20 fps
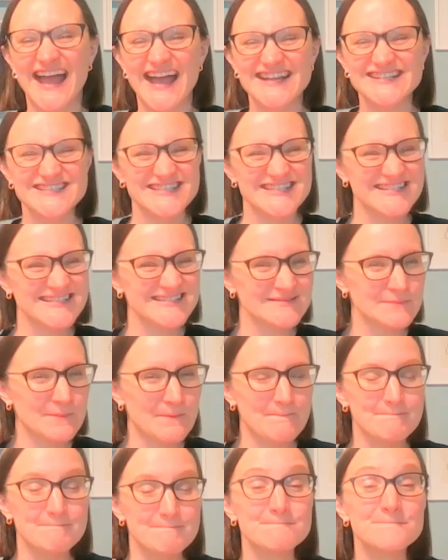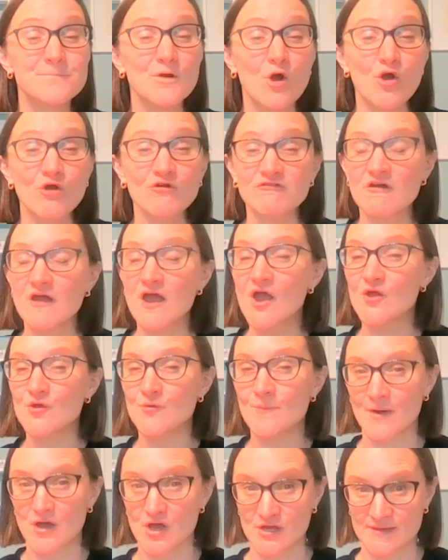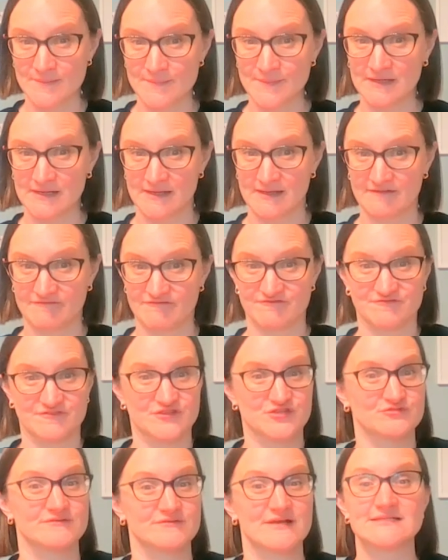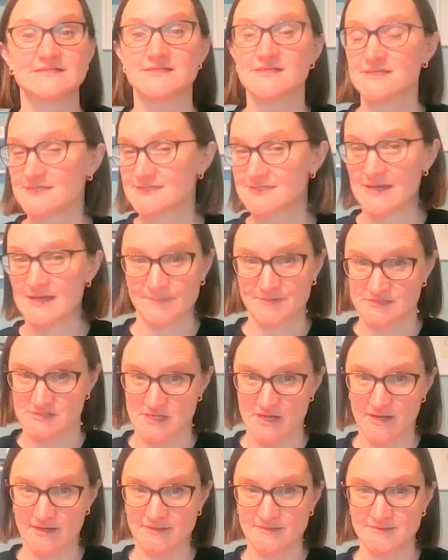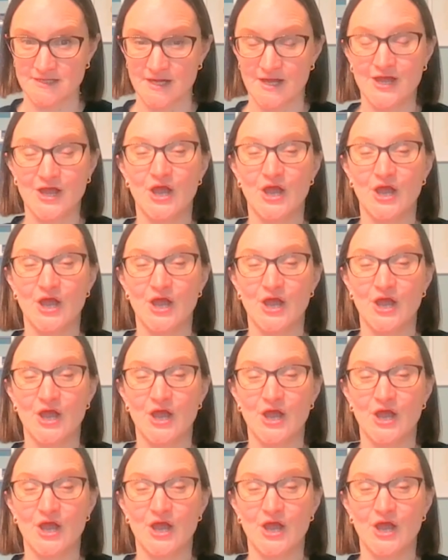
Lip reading: And just borrow my belief for the rest of this episode